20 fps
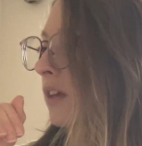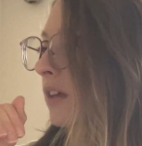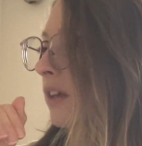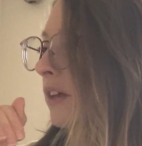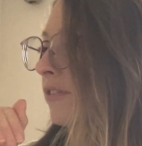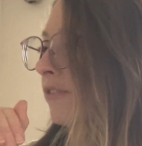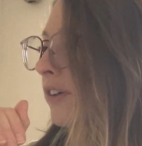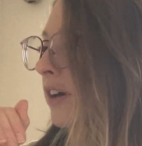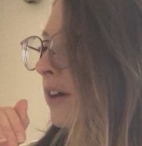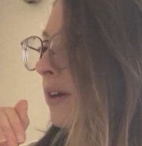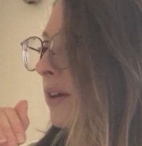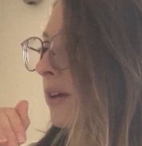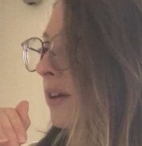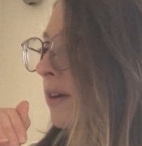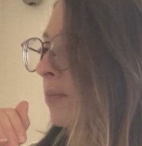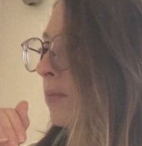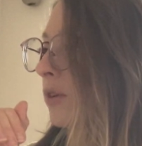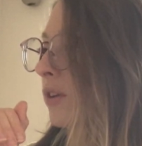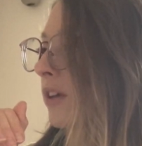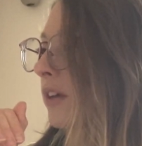If I
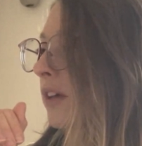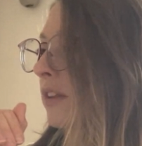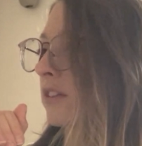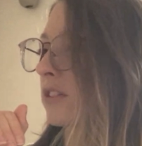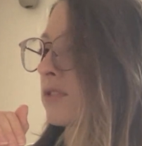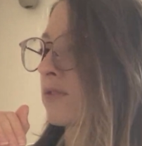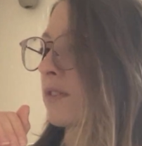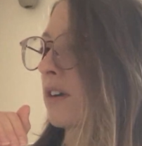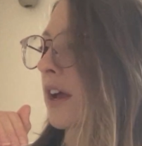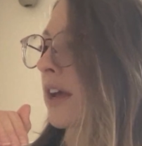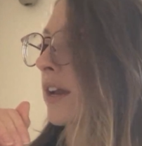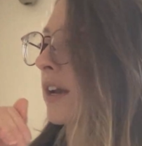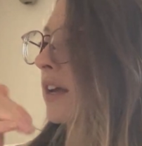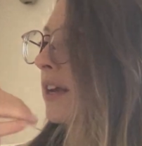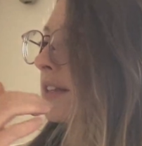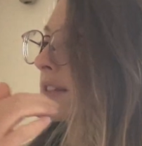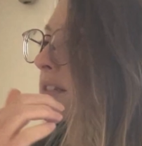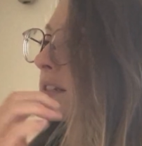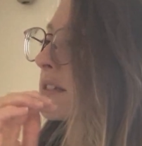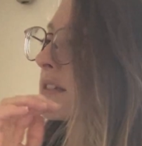am looking at this right,
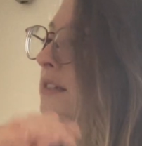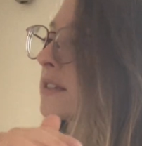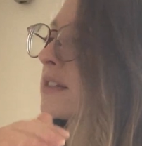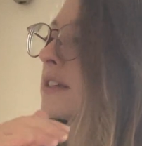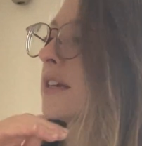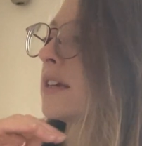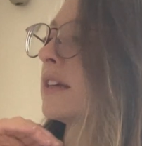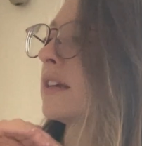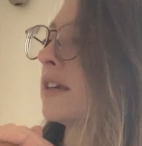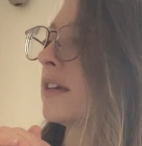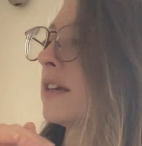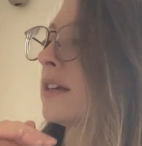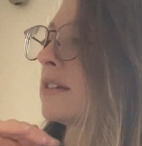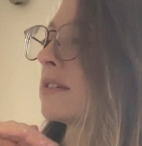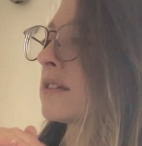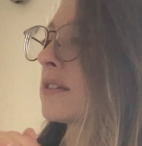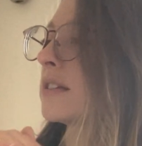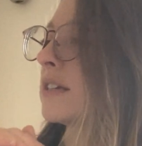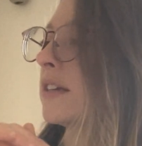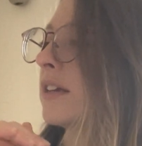it's C, E,
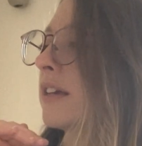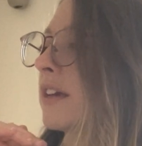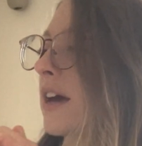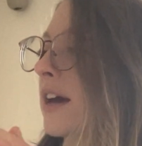C,